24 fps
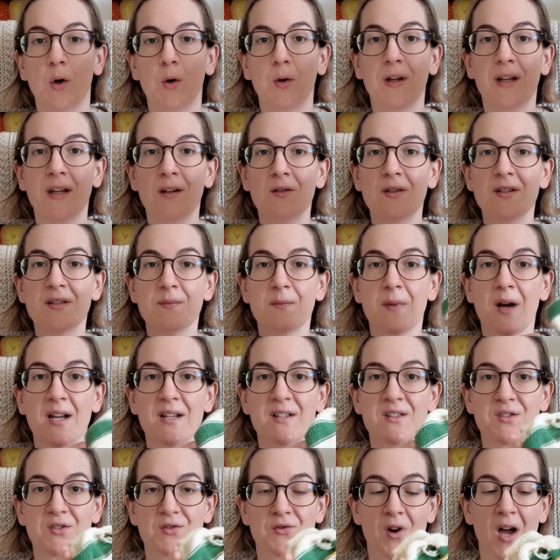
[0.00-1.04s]
here is my
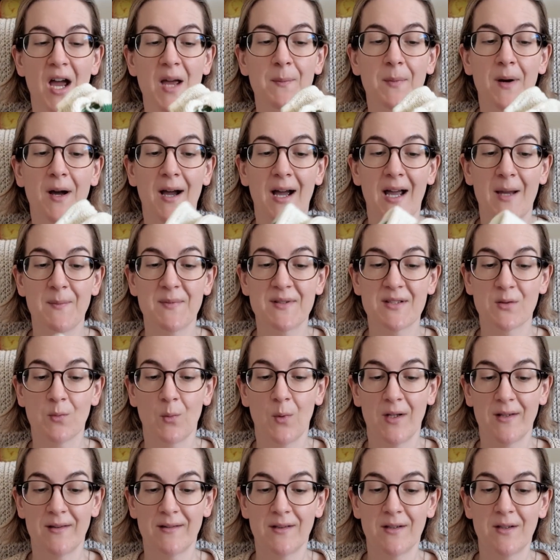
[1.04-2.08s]
Stripe Hype
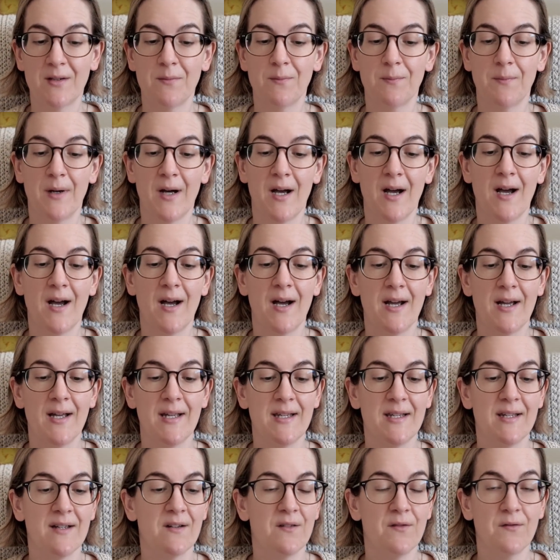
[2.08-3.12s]
sweater
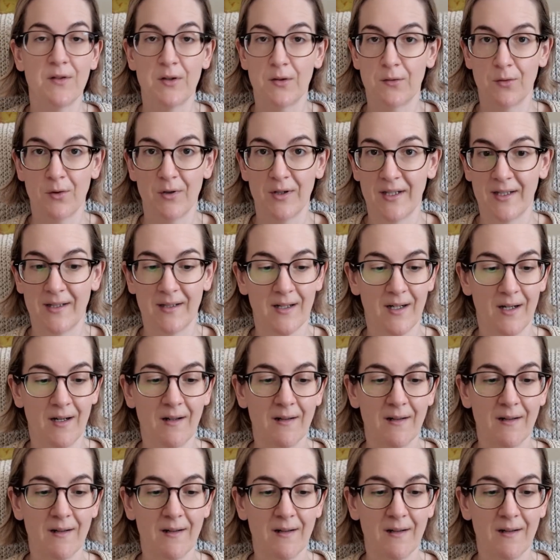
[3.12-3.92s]
by Veronica